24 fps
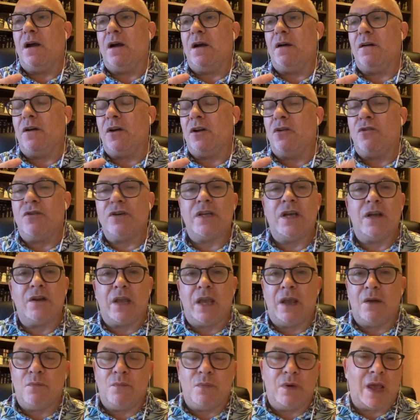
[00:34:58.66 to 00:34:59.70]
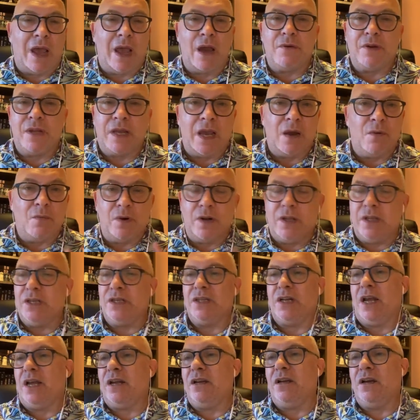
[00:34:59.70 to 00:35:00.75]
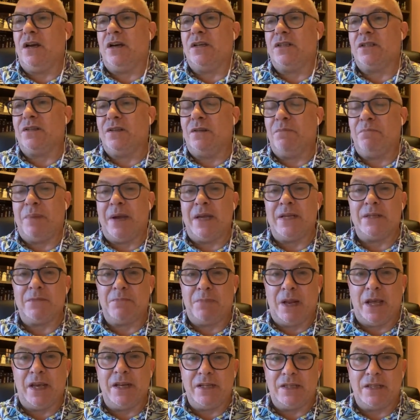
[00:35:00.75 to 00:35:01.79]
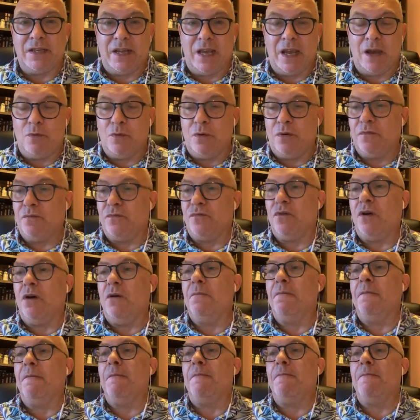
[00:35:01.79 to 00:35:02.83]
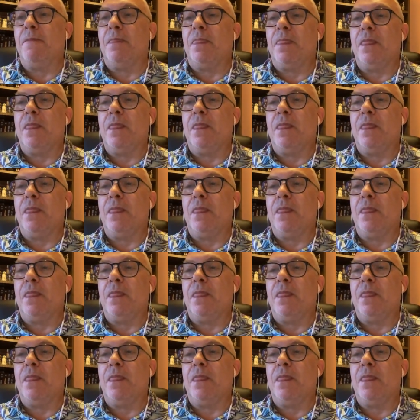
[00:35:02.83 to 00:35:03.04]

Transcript: No idea how to get one of these lanyards. The best place to get one from,